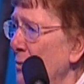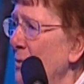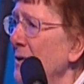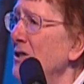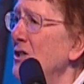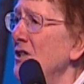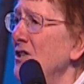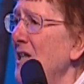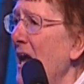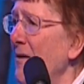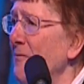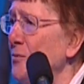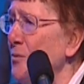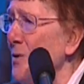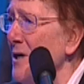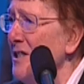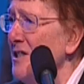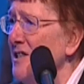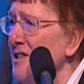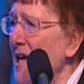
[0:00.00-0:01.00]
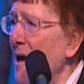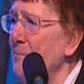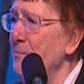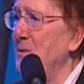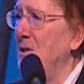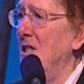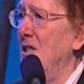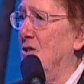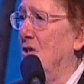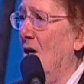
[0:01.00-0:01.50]
We just have to
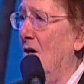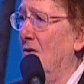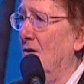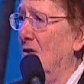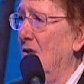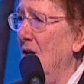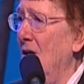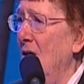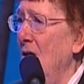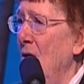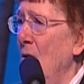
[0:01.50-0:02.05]
accept each other.